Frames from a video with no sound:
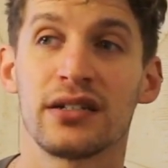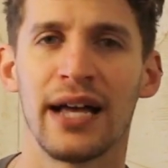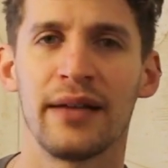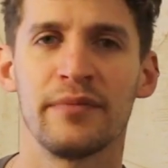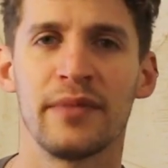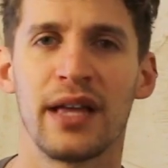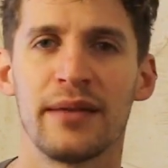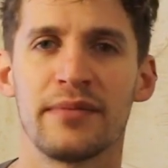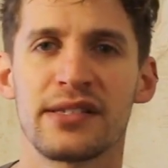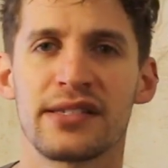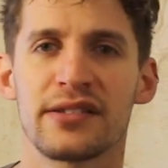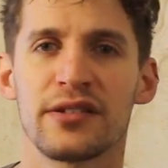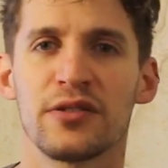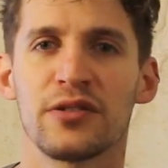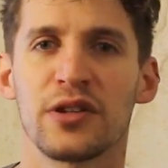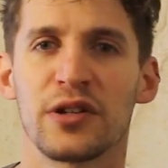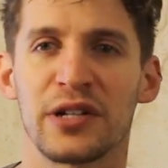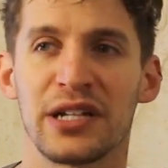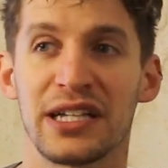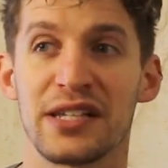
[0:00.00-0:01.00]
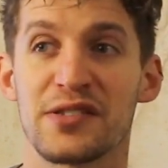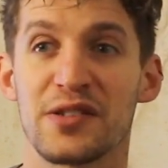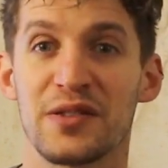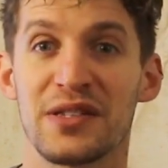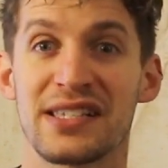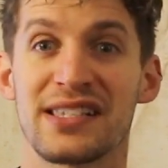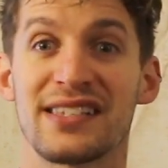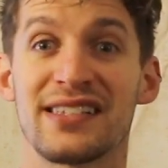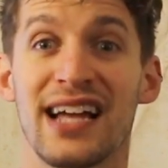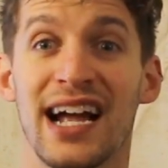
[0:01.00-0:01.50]
I'm still learning. So
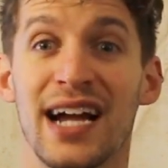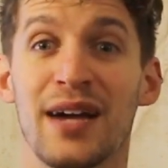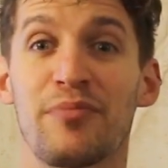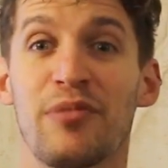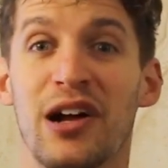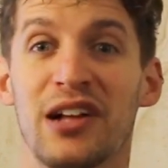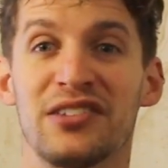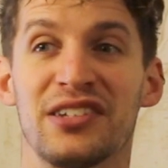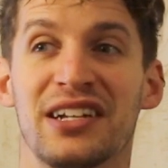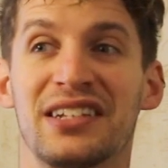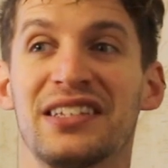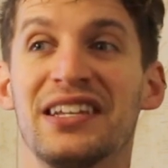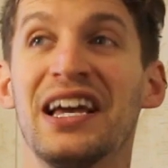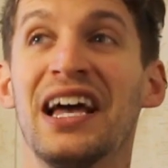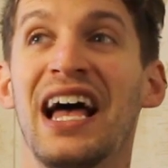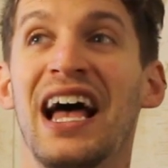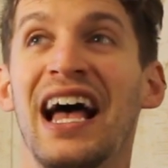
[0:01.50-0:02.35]
this entire project,